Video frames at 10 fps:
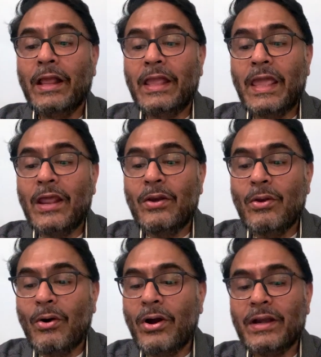
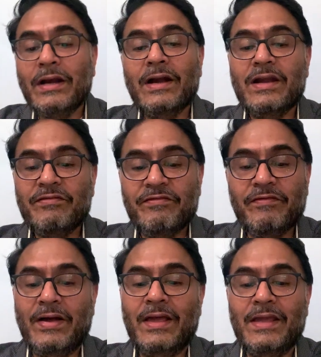cannot
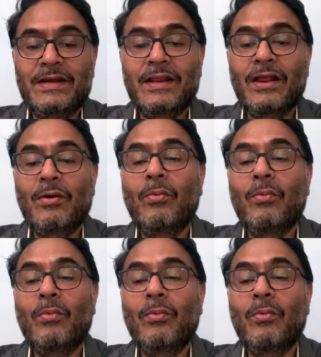define